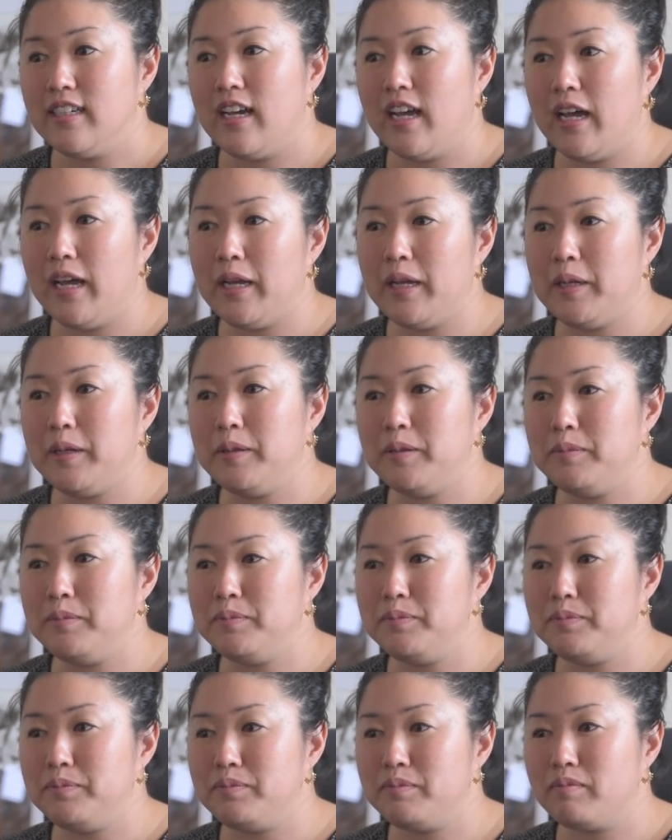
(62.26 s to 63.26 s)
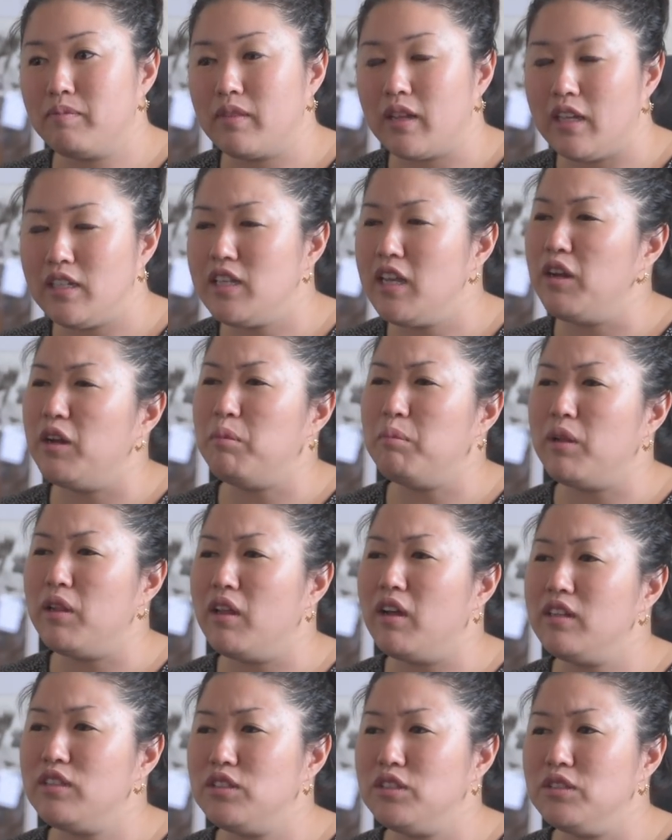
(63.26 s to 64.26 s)
I say I'm a
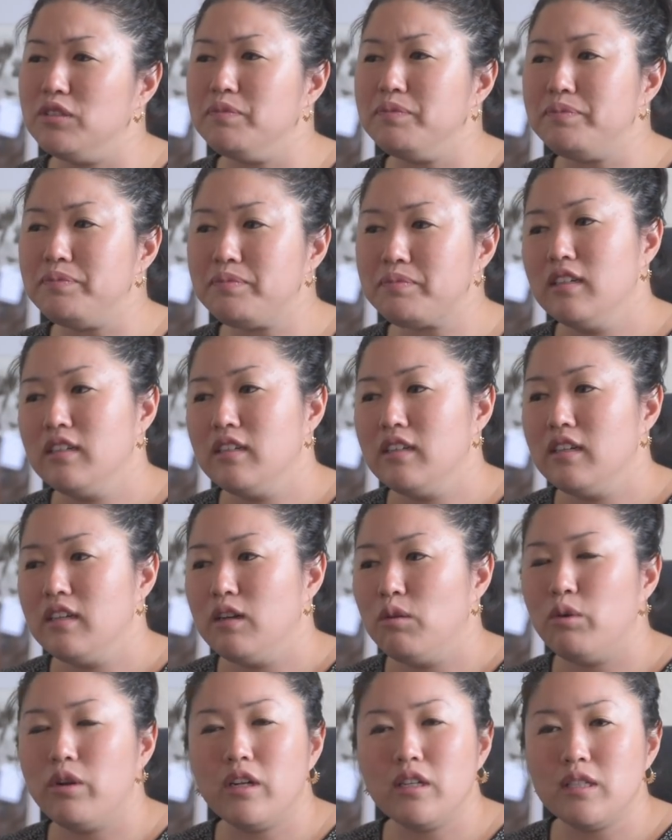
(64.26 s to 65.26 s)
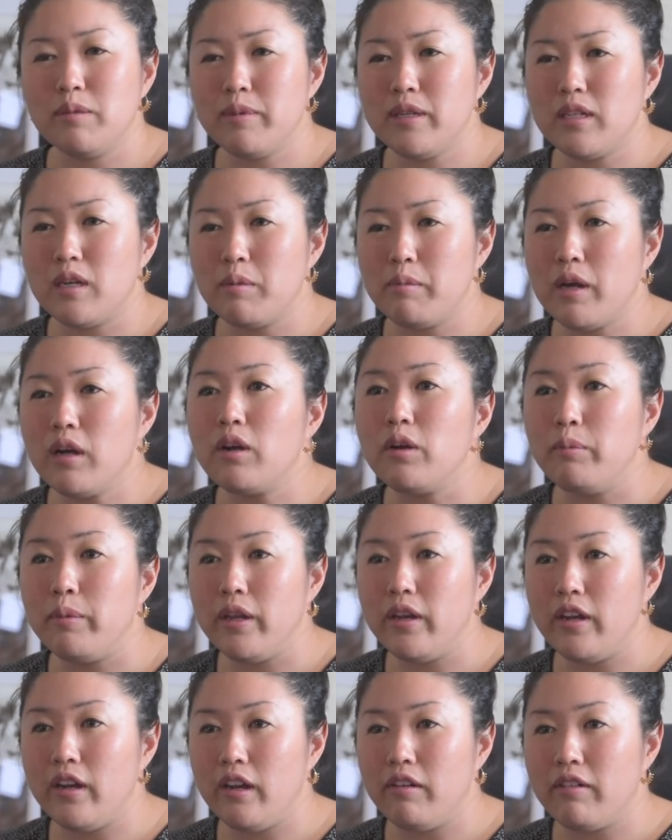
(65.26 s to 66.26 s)
lot too. What else am I talking about?
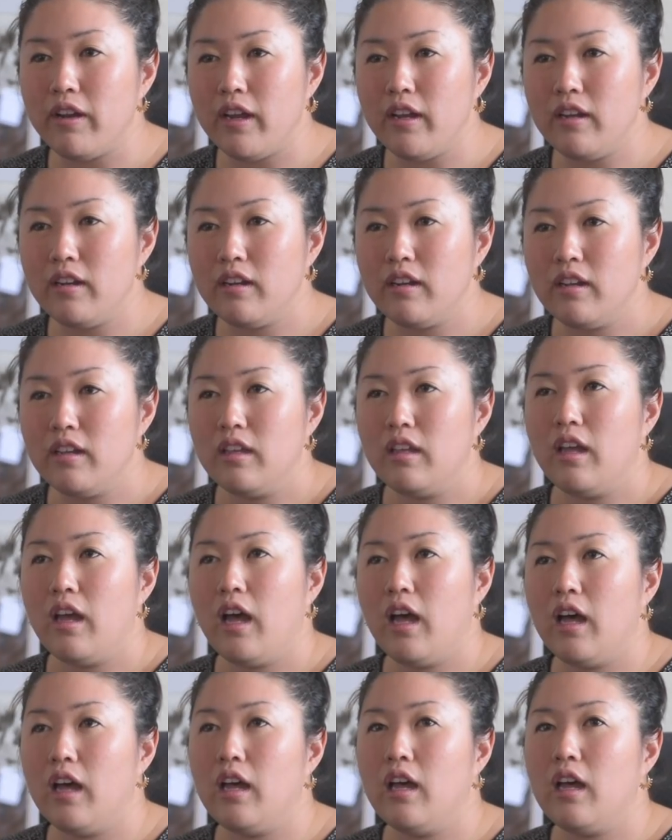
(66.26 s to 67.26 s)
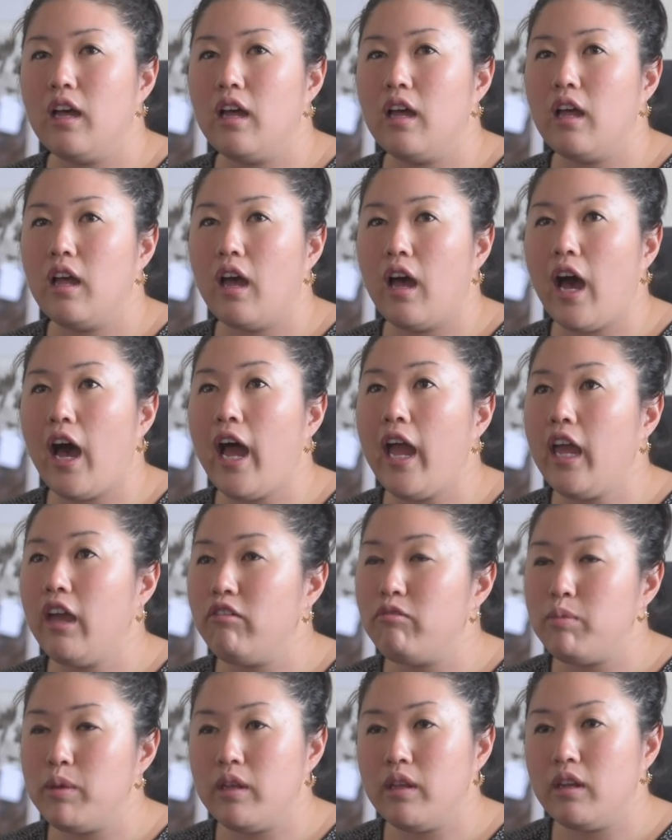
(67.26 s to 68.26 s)
Community, right? I
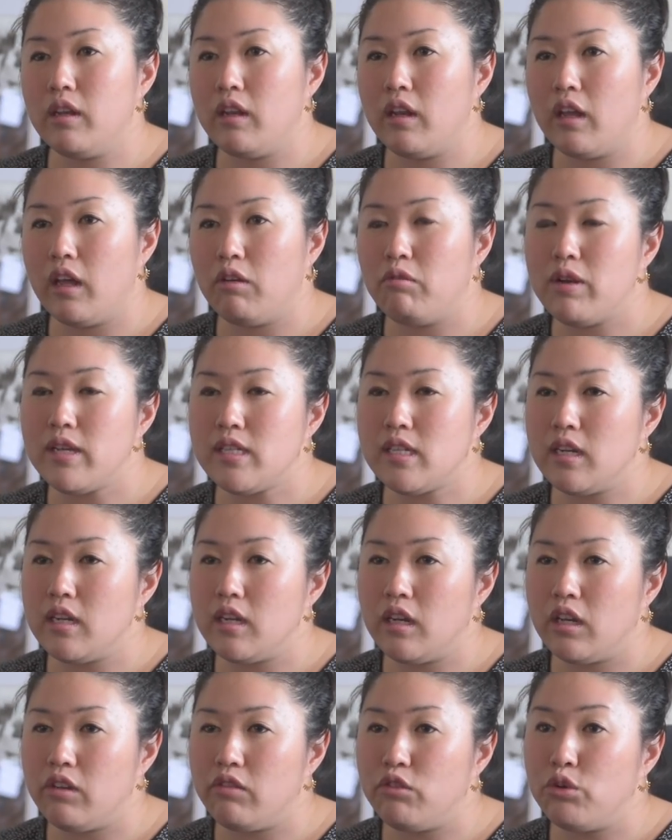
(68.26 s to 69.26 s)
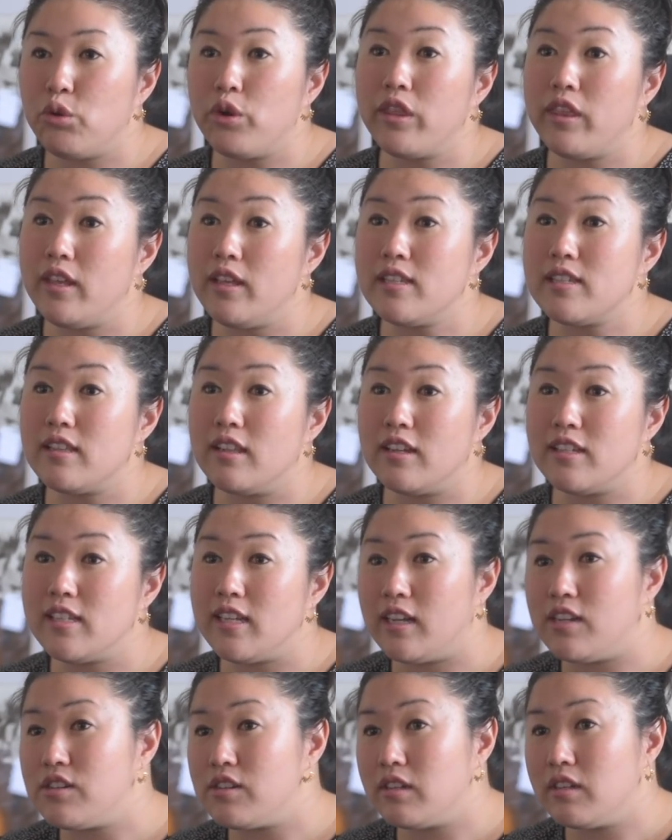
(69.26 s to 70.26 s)
have been a resident of Northeast Los
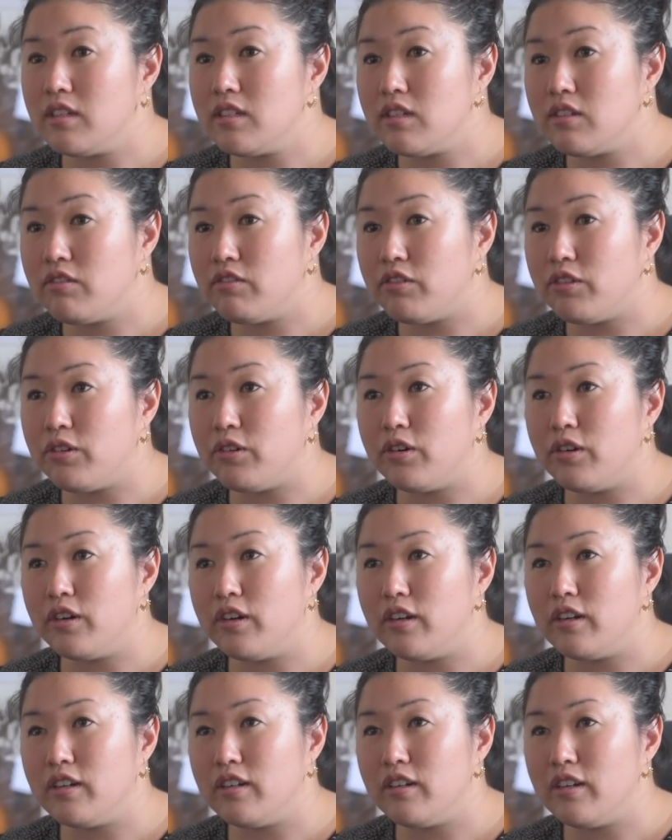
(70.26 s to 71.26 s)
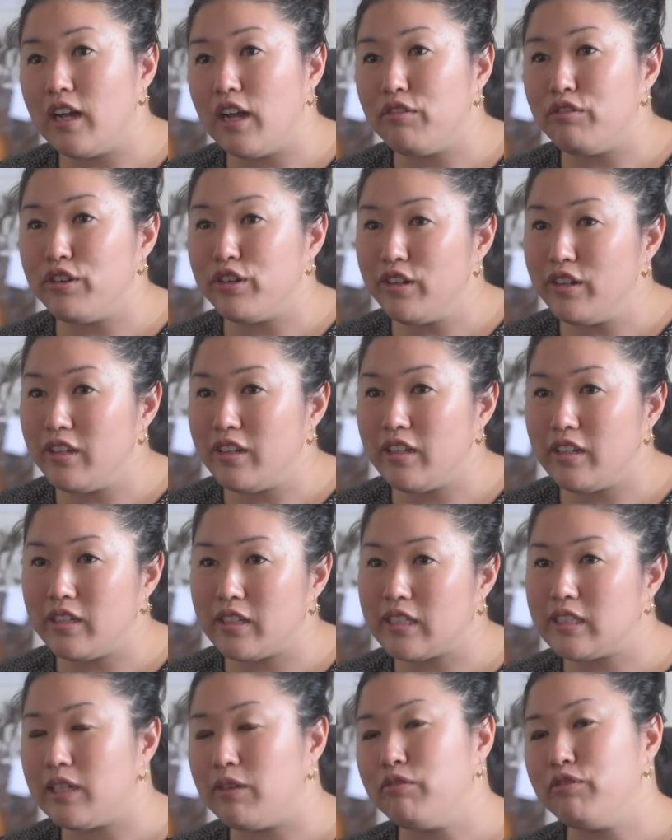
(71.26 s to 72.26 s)
Angeles forever,
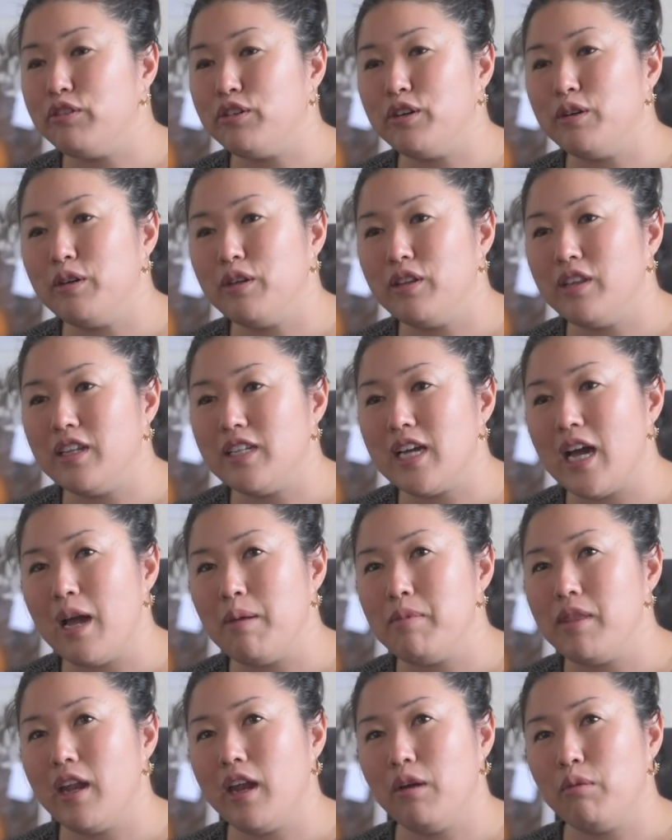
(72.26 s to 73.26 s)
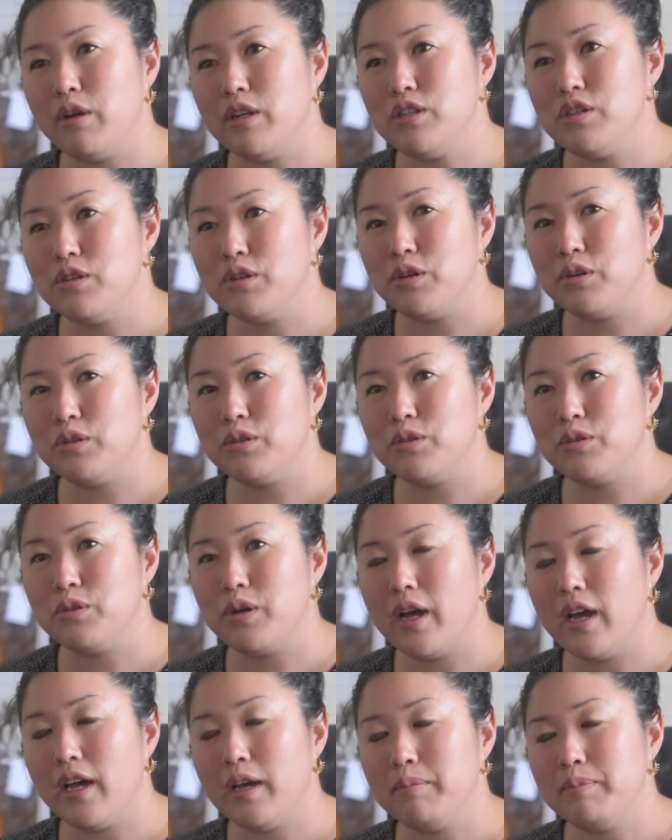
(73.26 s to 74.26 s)
except for the time that I went to go
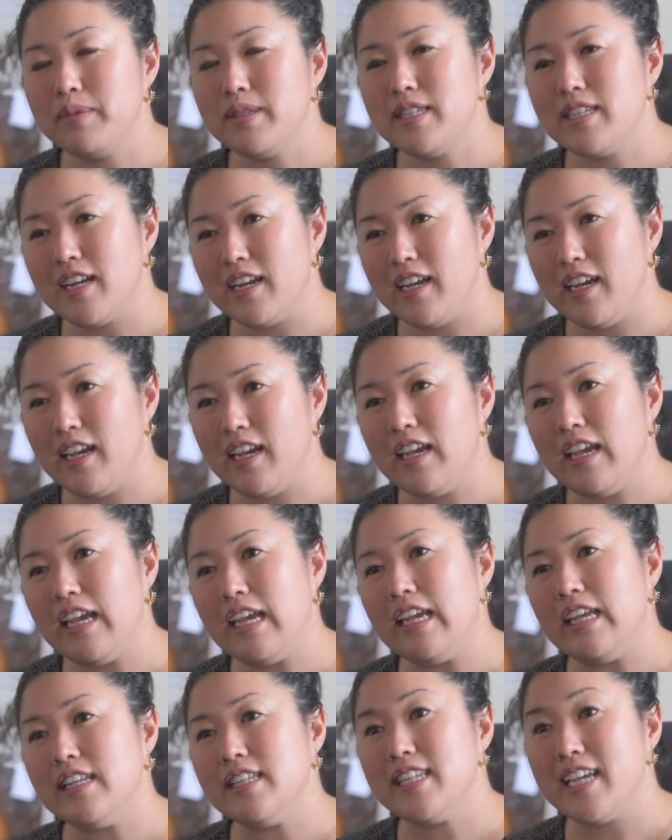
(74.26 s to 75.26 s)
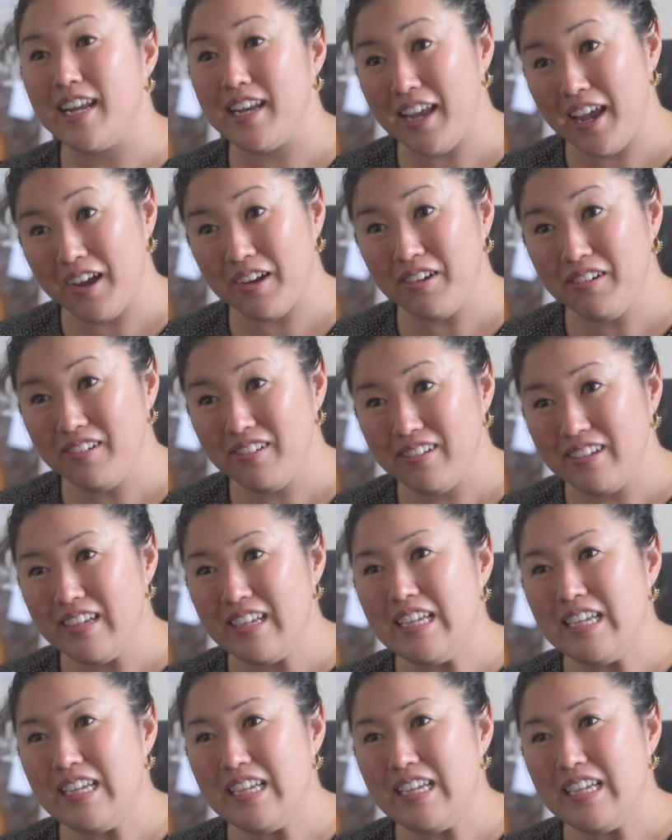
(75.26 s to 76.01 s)
study in San Diego.